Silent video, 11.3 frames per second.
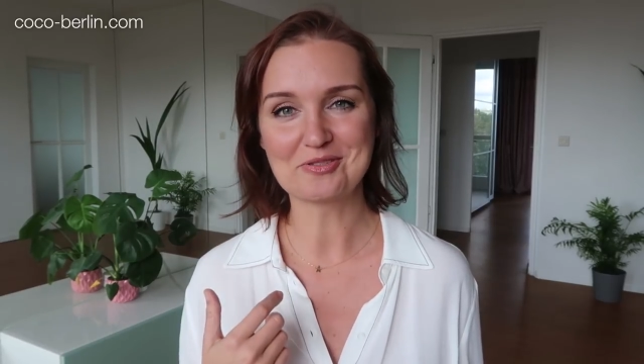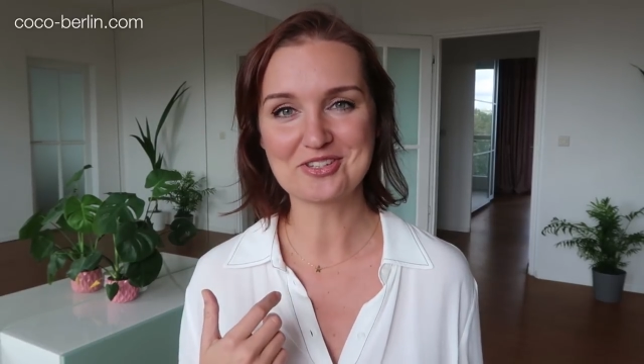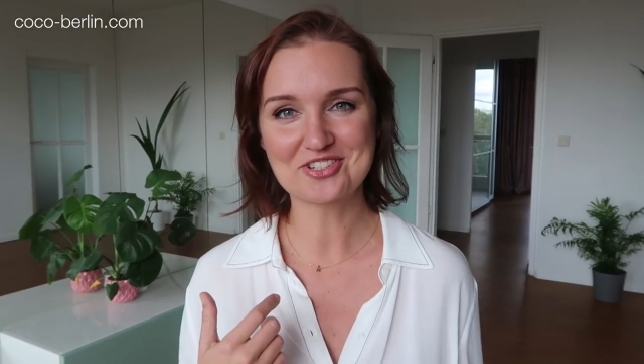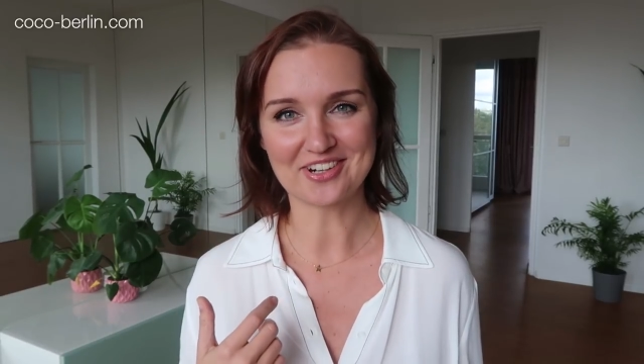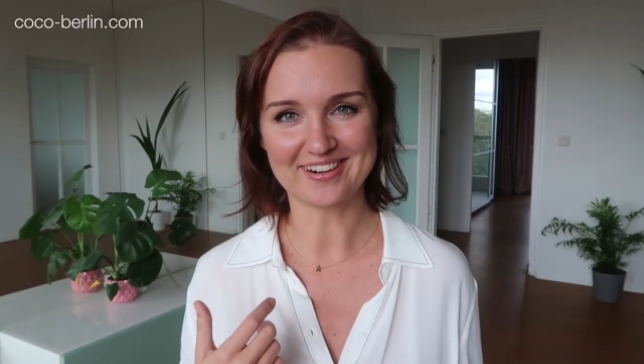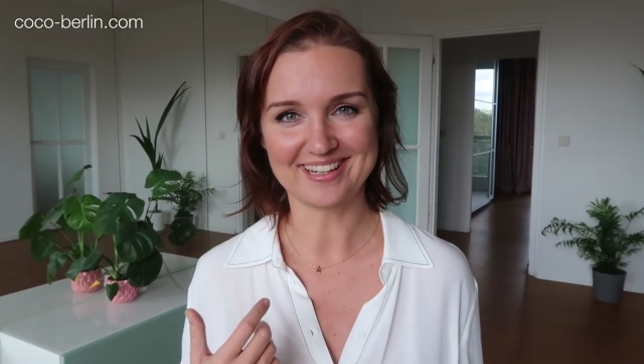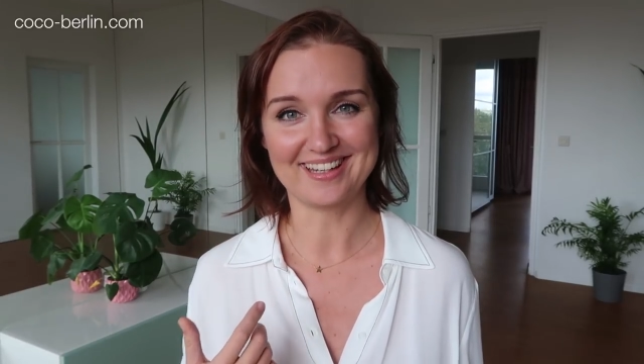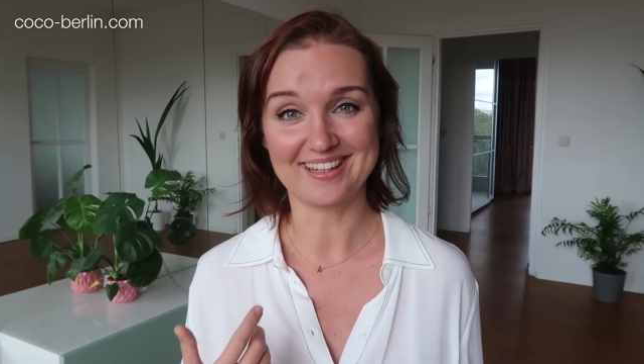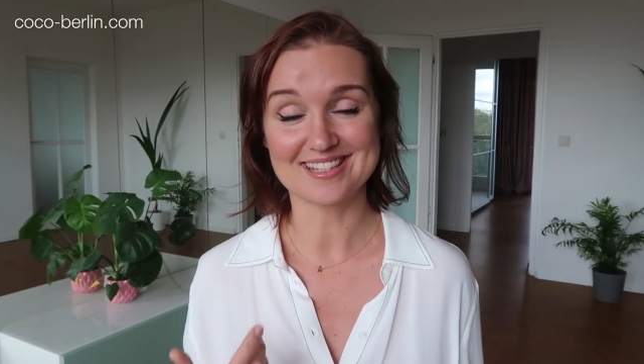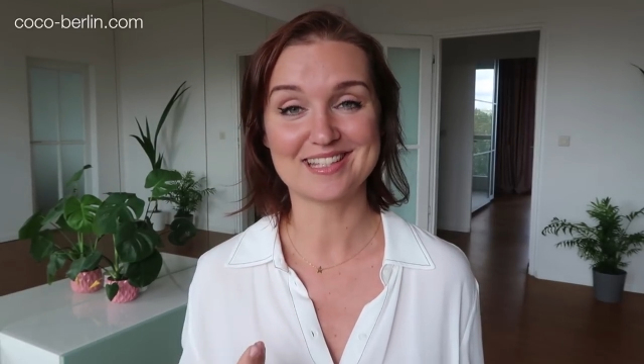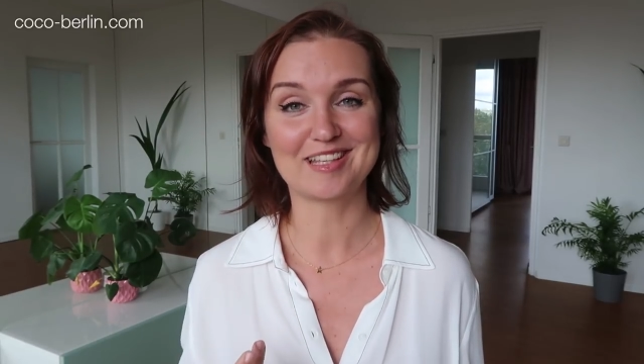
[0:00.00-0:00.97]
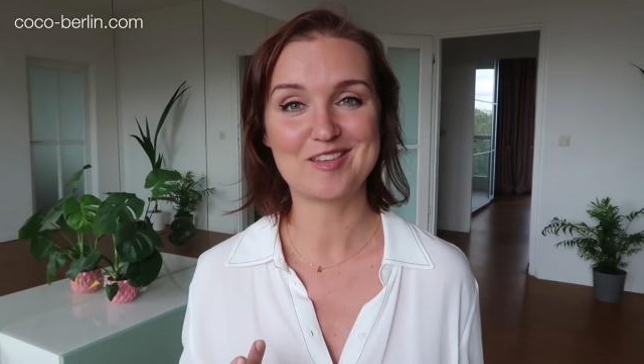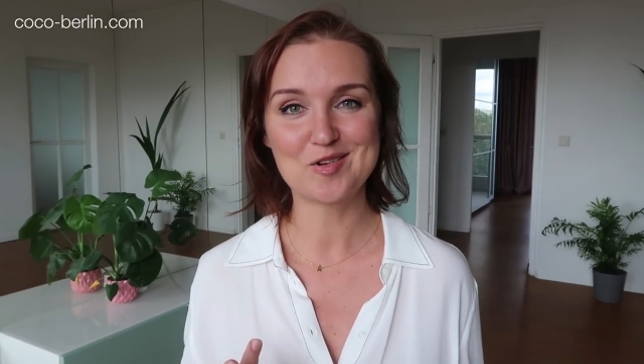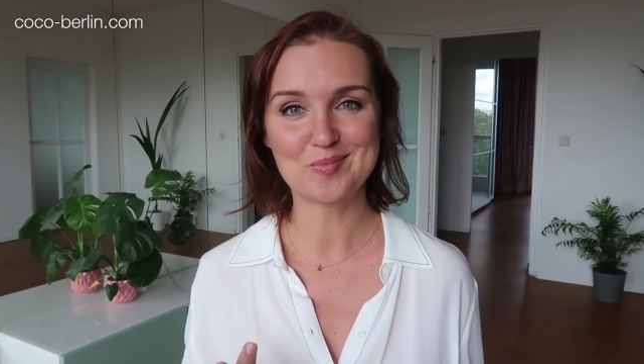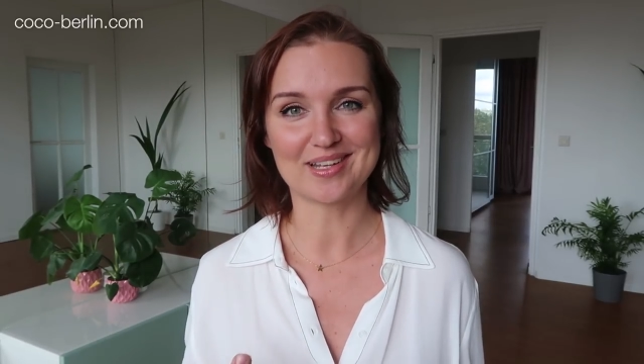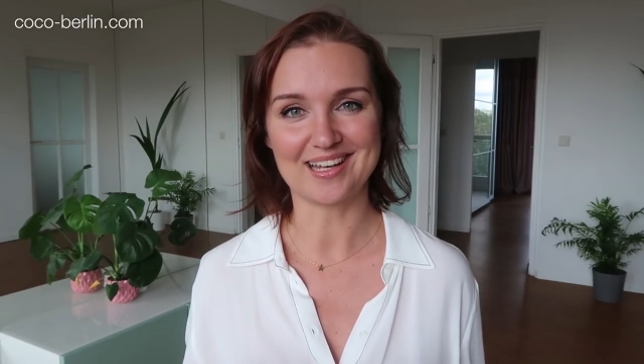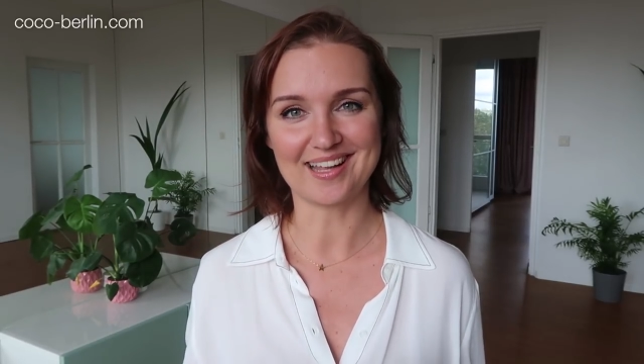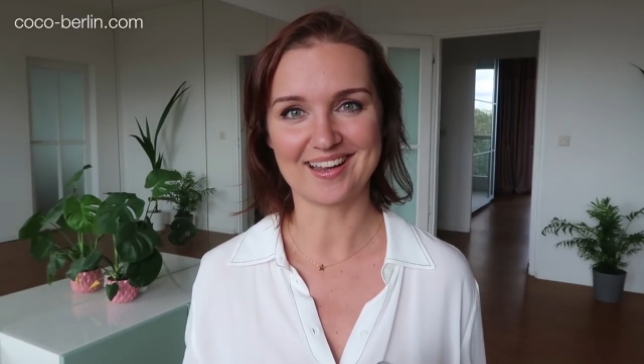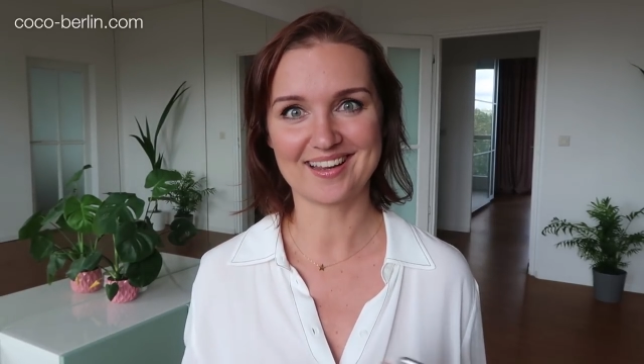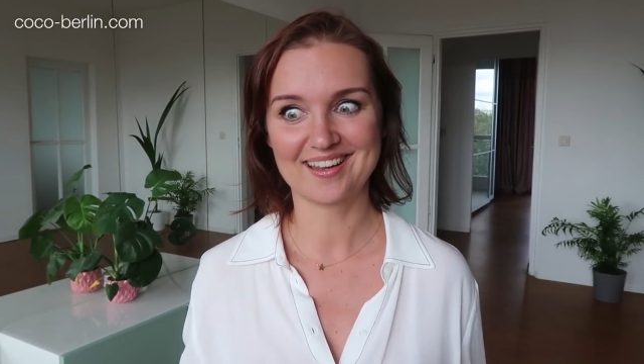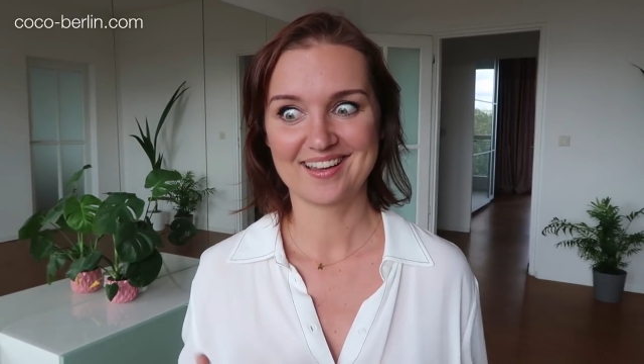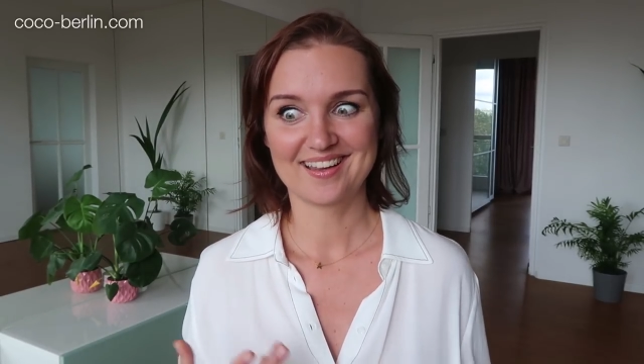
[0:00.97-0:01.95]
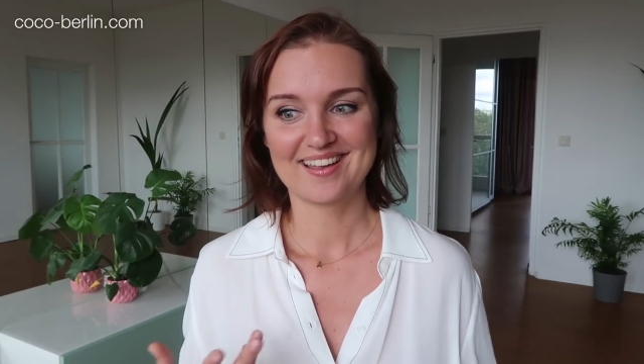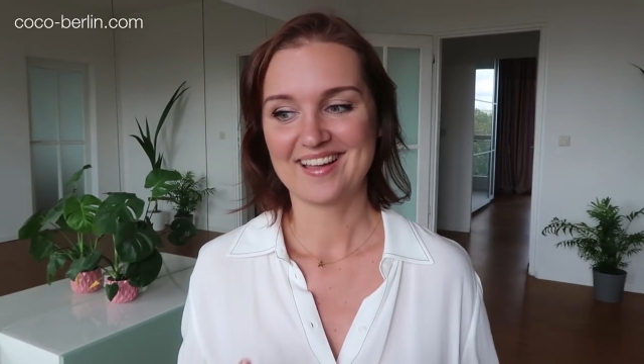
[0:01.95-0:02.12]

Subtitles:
own journey as a human, like